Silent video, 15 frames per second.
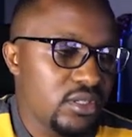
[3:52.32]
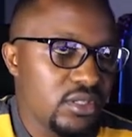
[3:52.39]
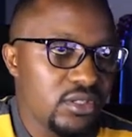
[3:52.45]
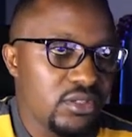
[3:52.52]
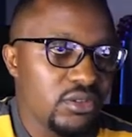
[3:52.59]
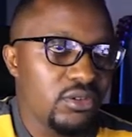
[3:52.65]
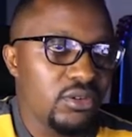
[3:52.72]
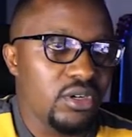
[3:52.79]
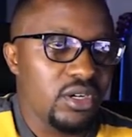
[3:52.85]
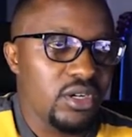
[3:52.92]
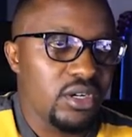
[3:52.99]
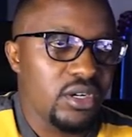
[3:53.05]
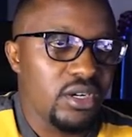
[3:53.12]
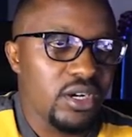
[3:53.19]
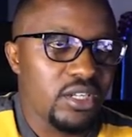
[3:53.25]
So
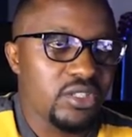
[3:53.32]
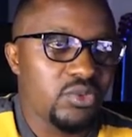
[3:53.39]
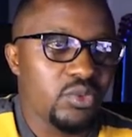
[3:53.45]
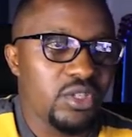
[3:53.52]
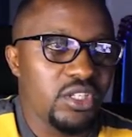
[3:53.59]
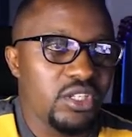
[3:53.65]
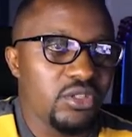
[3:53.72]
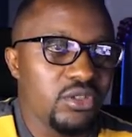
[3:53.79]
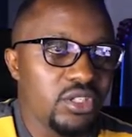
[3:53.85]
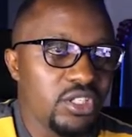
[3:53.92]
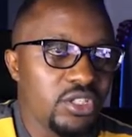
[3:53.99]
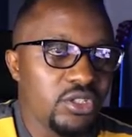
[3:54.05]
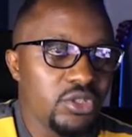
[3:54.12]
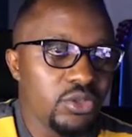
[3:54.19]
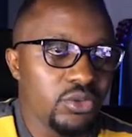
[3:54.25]
as we need only
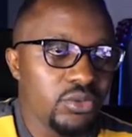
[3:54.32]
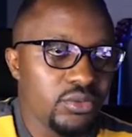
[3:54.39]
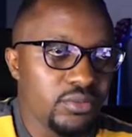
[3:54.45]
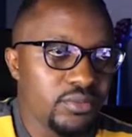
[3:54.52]
two,